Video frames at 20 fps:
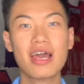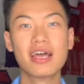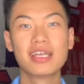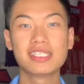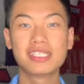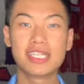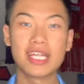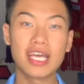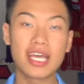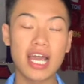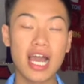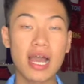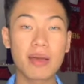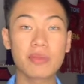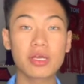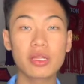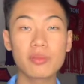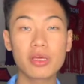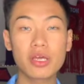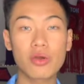Today I'm
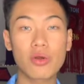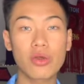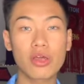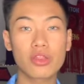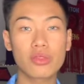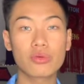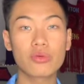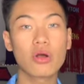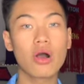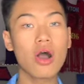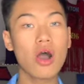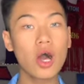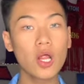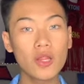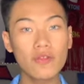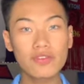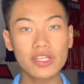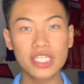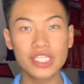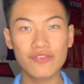going to be going through all
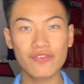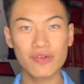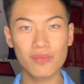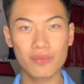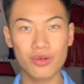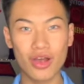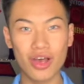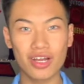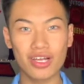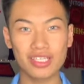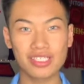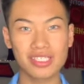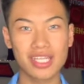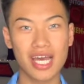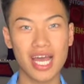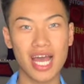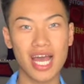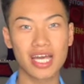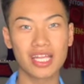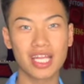of the different products that
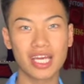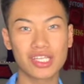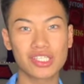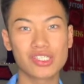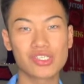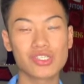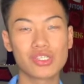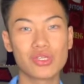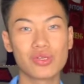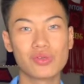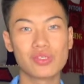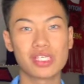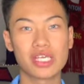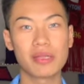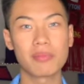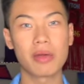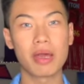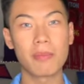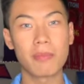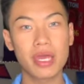I like to use in
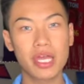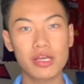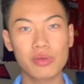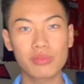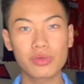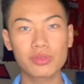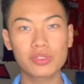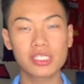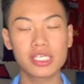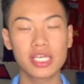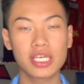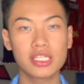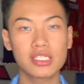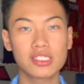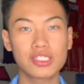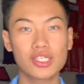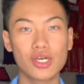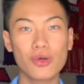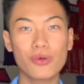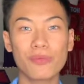my makeup routine,
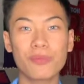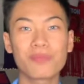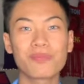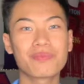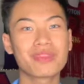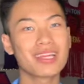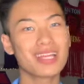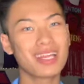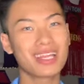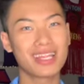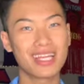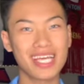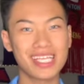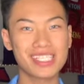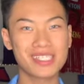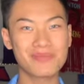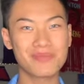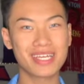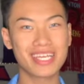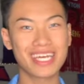so
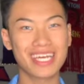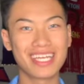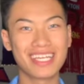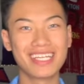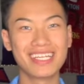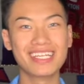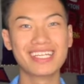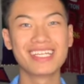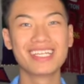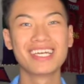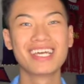let's begin.